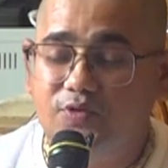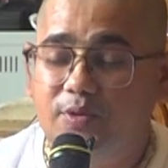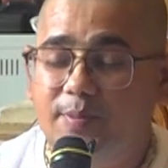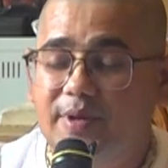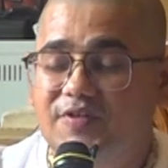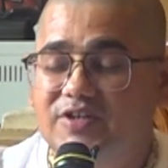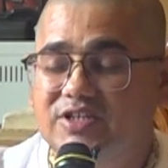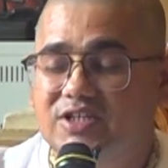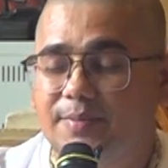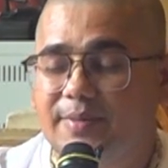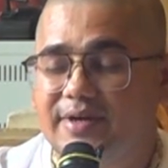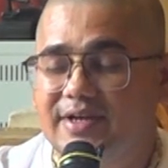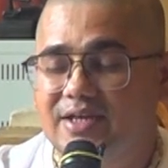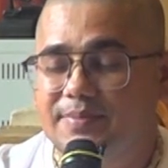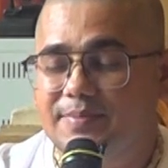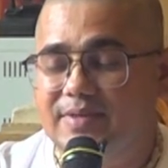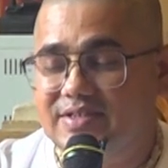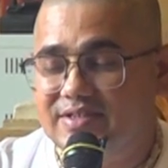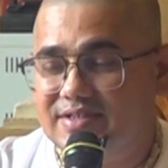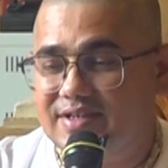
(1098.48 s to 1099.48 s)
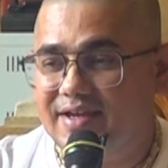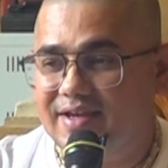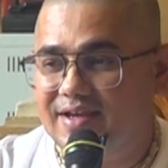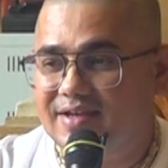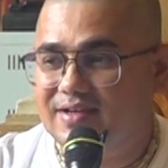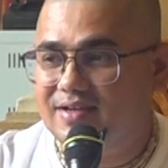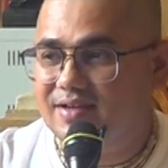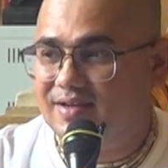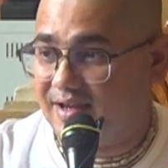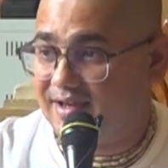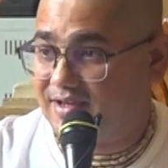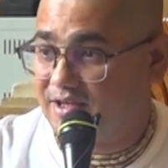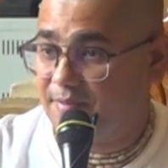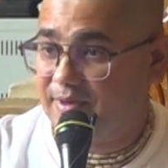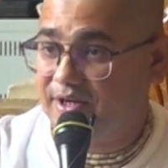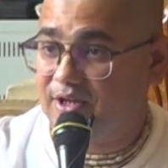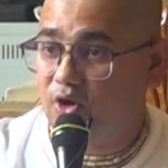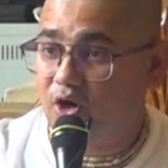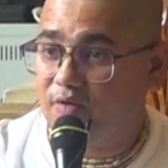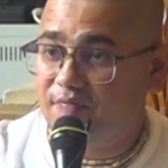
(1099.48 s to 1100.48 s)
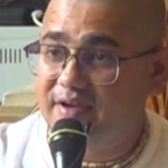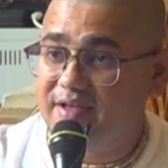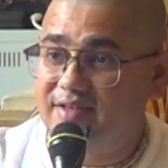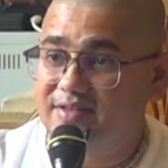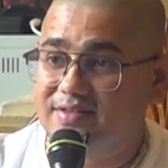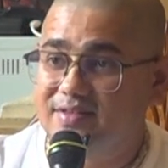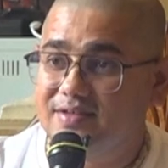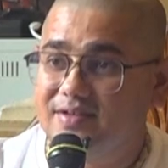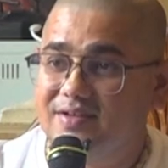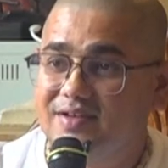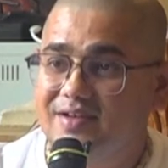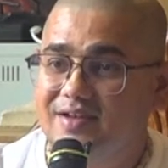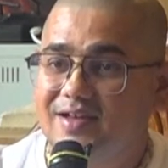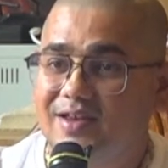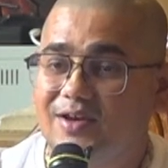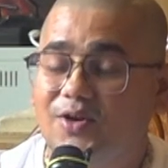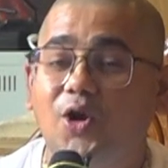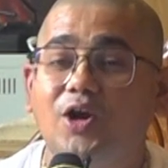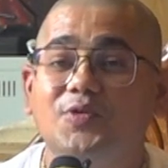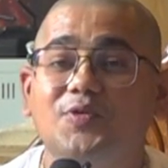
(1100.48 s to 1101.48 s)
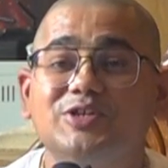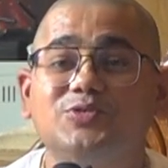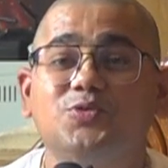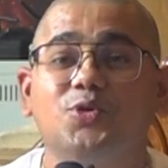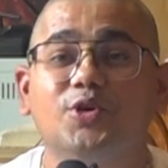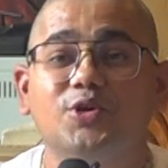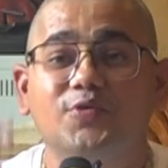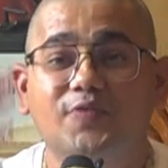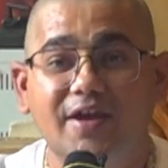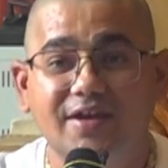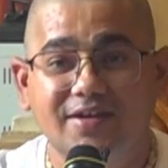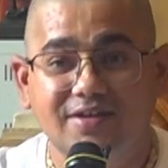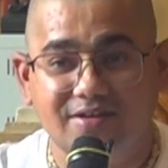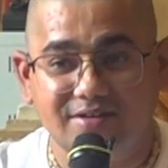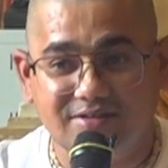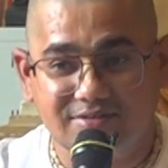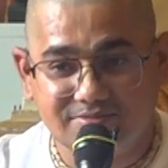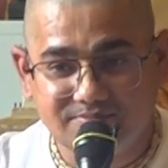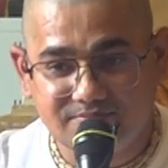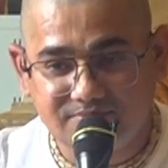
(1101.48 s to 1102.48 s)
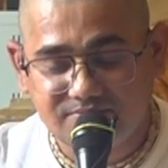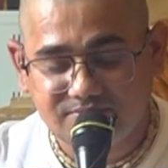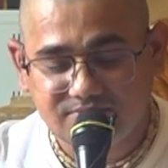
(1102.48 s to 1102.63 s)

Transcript: woman was committing mistake, like committing offense, Lord was glorifying her.